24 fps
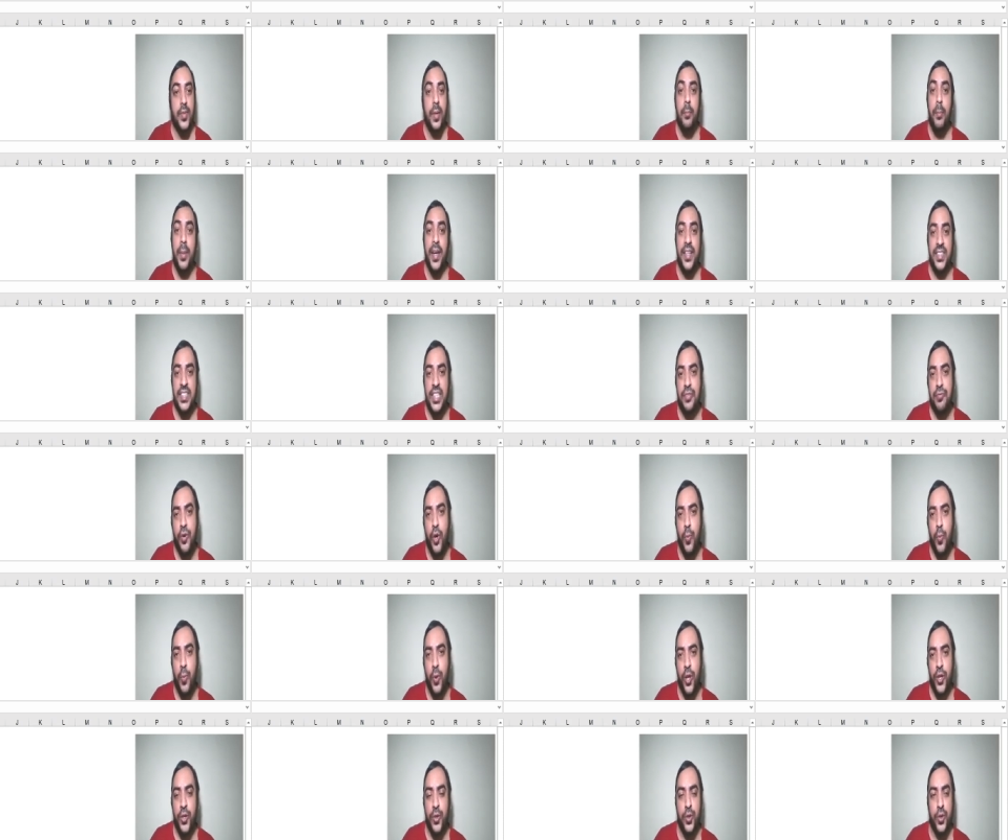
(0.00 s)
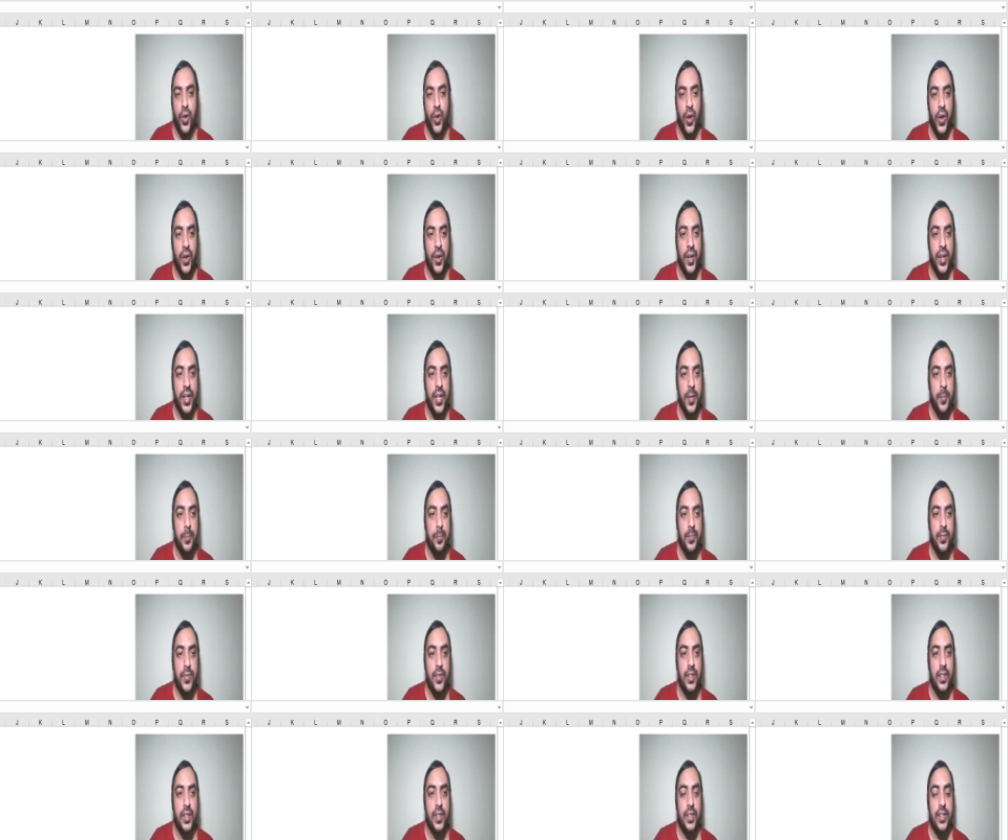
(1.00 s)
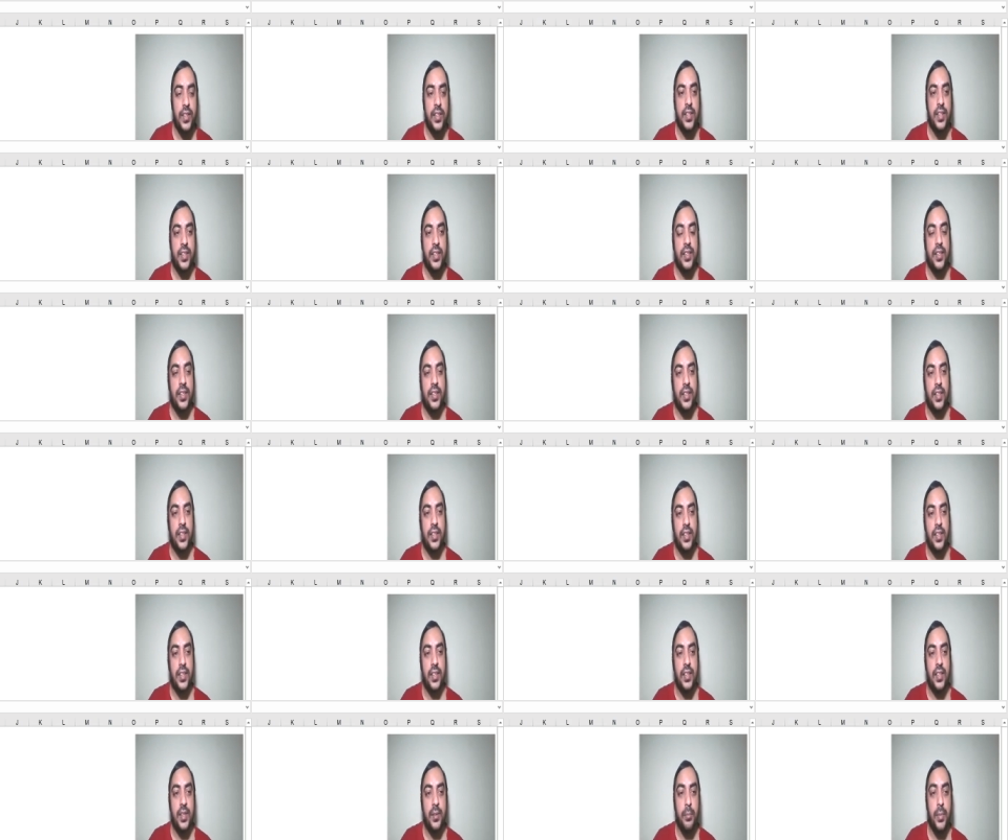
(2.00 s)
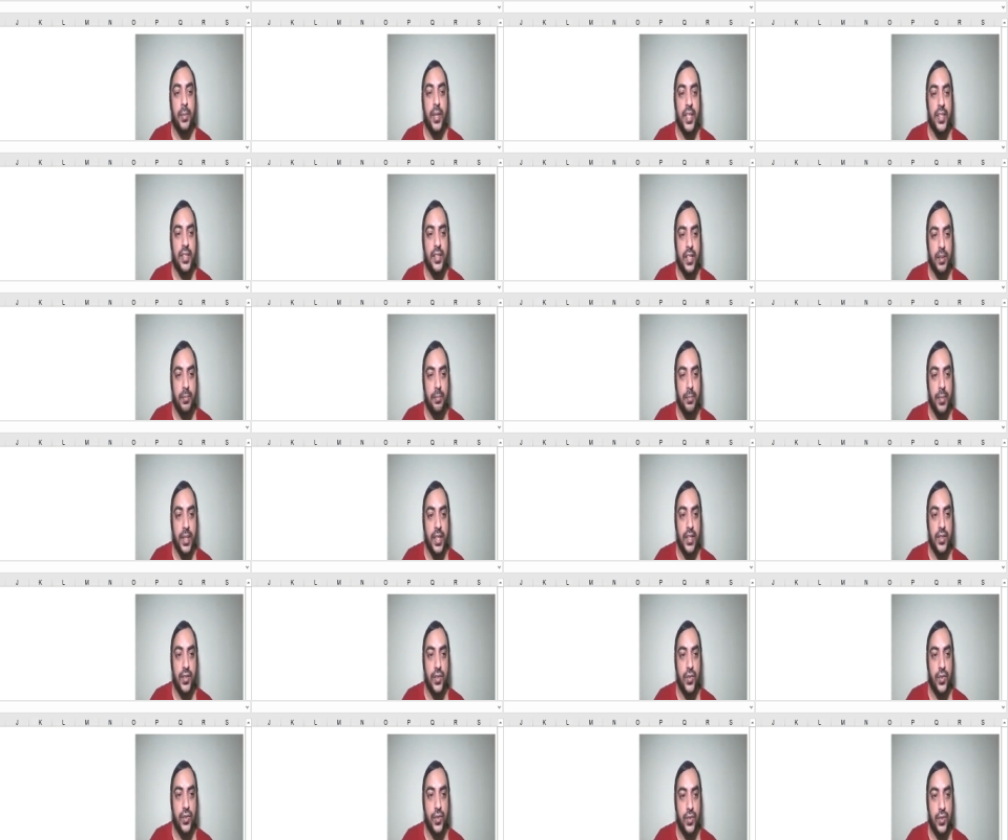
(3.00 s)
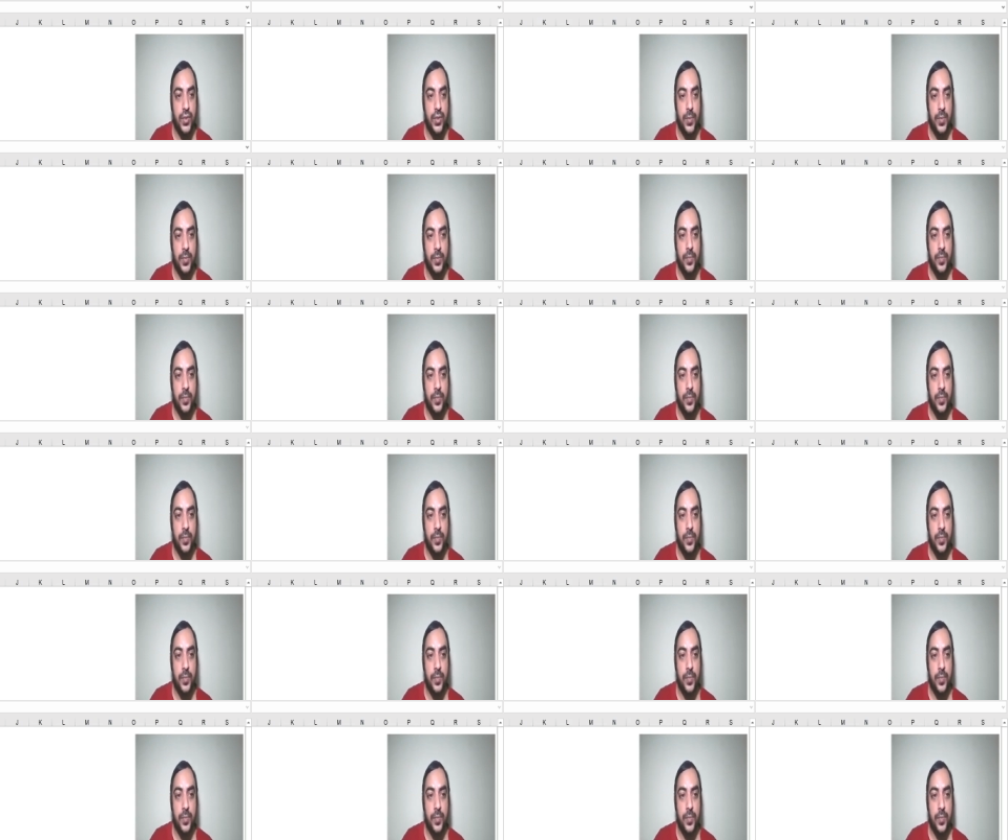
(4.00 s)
Basic formula you know already. Beta means